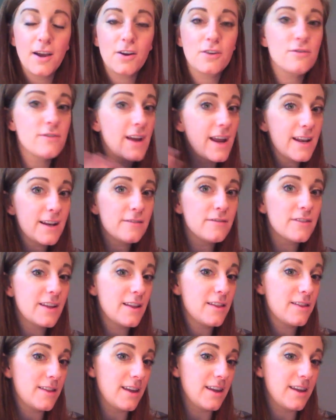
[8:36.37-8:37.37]
creatively
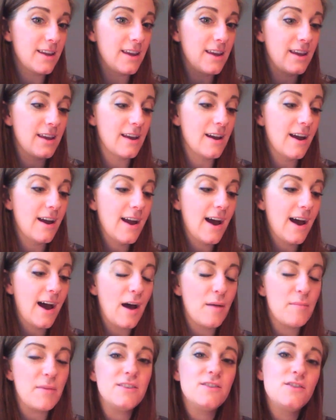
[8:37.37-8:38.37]
thinking
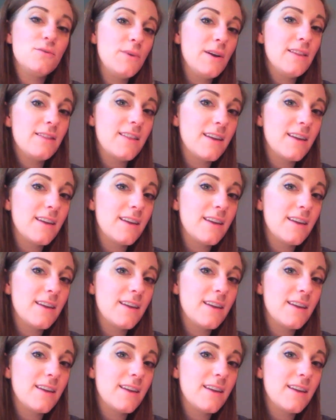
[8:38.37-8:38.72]
and doing